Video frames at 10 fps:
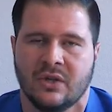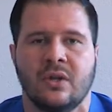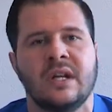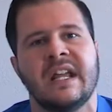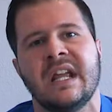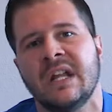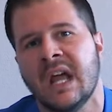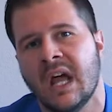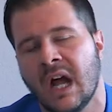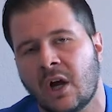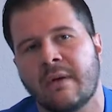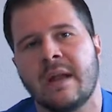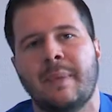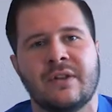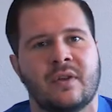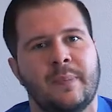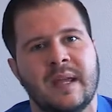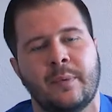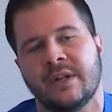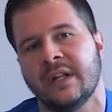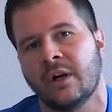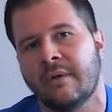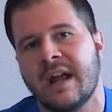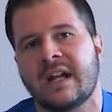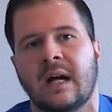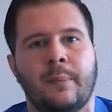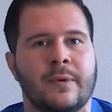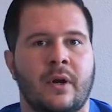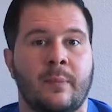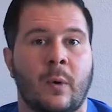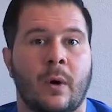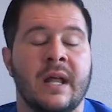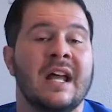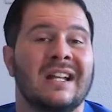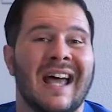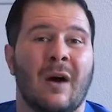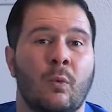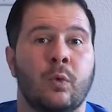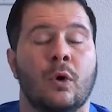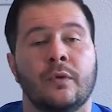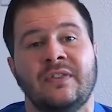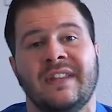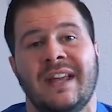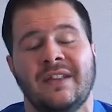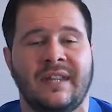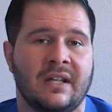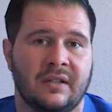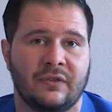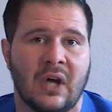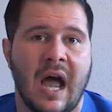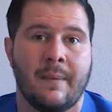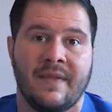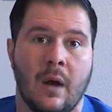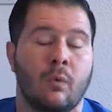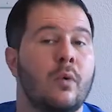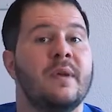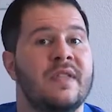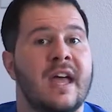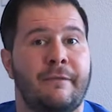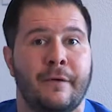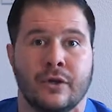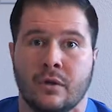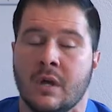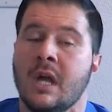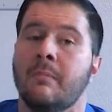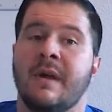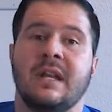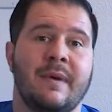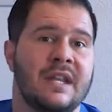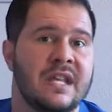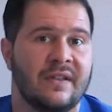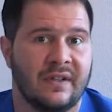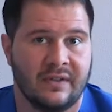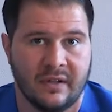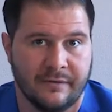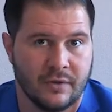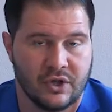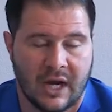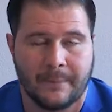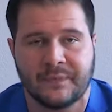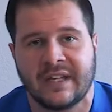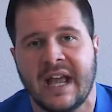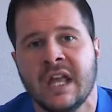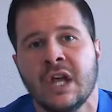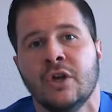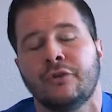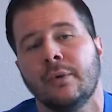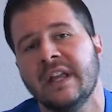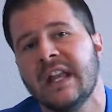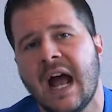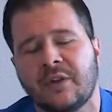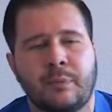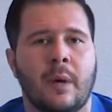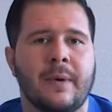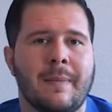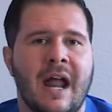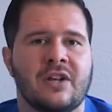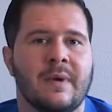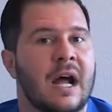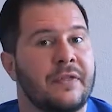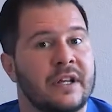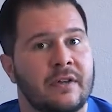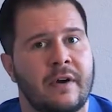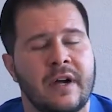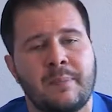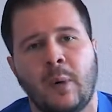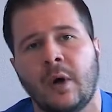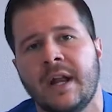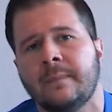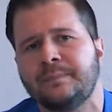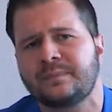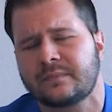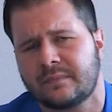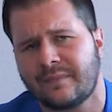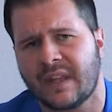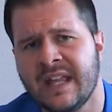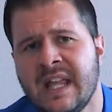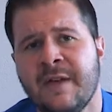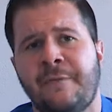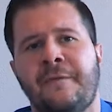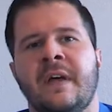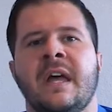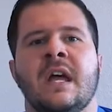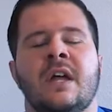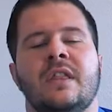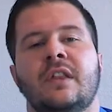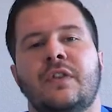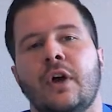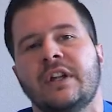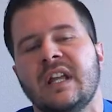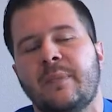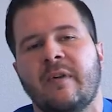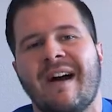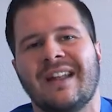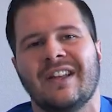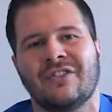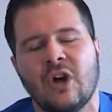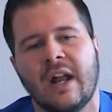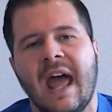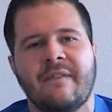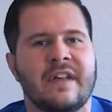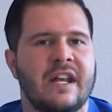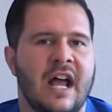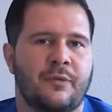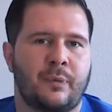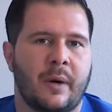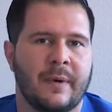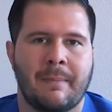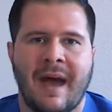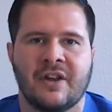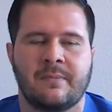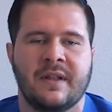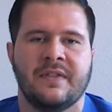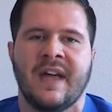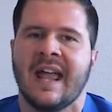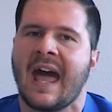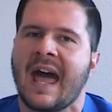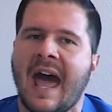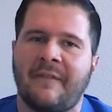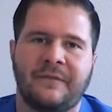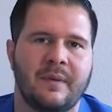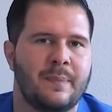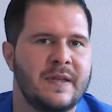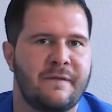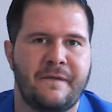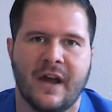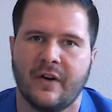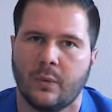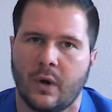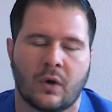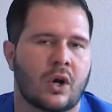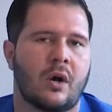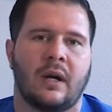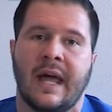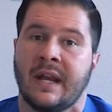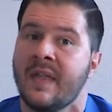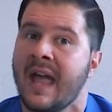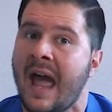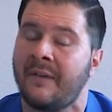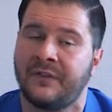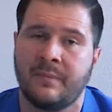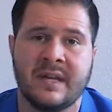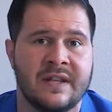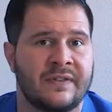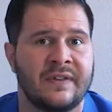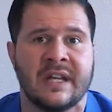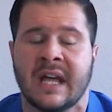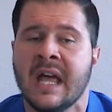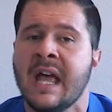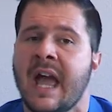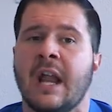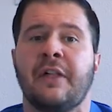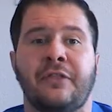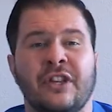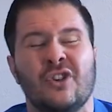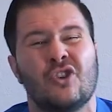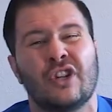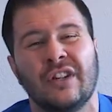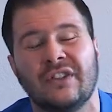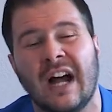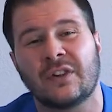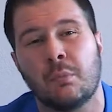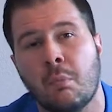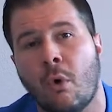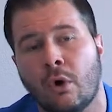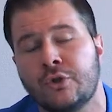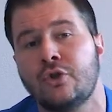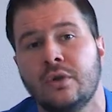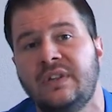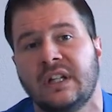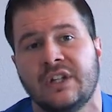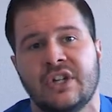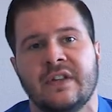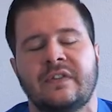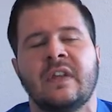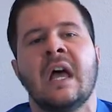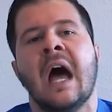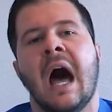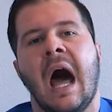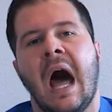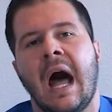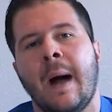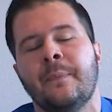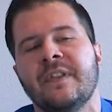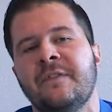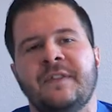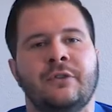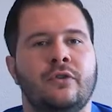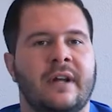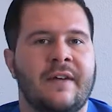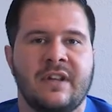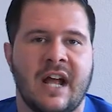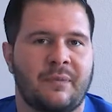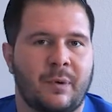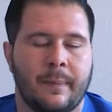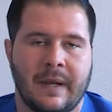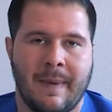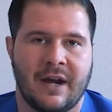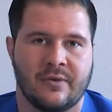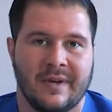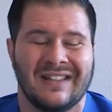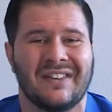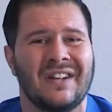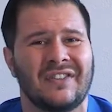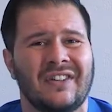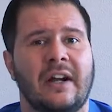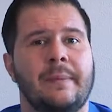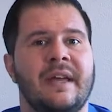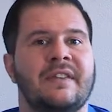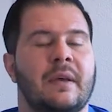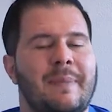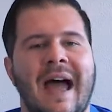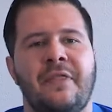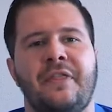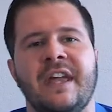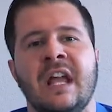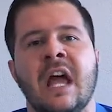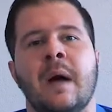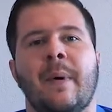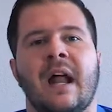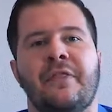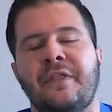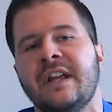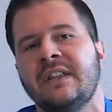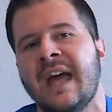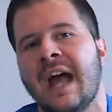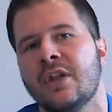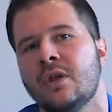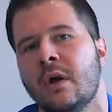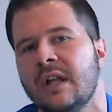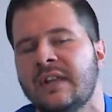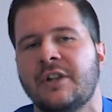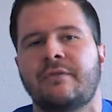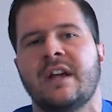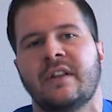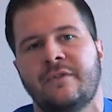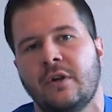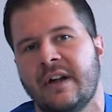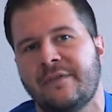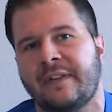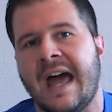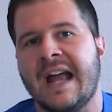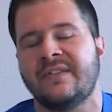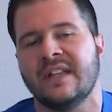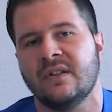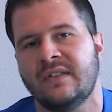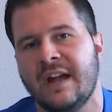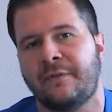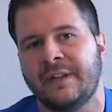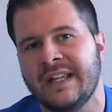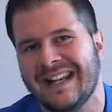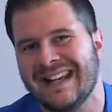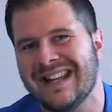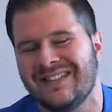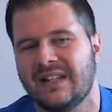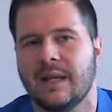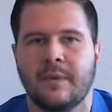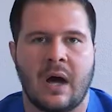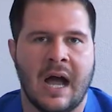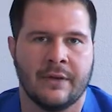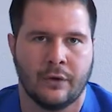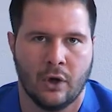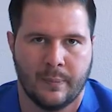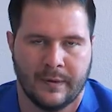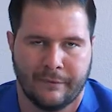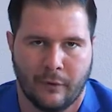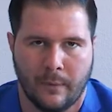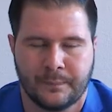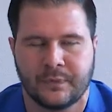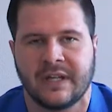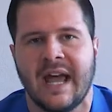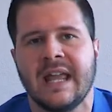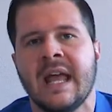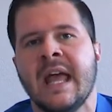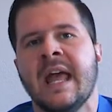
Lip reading: You need a great bunch of people. You need a great company on board that will stand the test of time and that will be there for you many, many years into the future, okay? So in-house property management, I think, is very important. If the turnkey provider does not have in-house property management, they have to be very well correlated. They have to be in sync, and I think you should conduct more due diligence if they do not have in-house property management. It doesn't necessarily mean it's a bad thing, but I think that, it does raise a few red flags that you definitely need to keep your eyes open for, okay?